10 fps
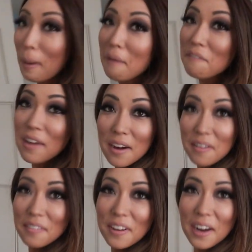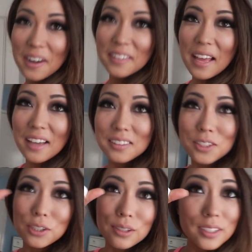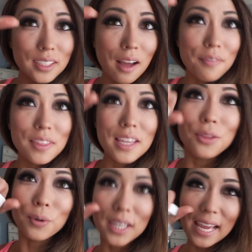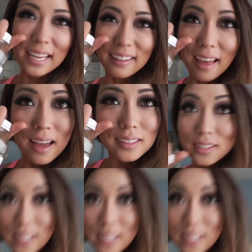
my very, very last juice of the three-day cleanse.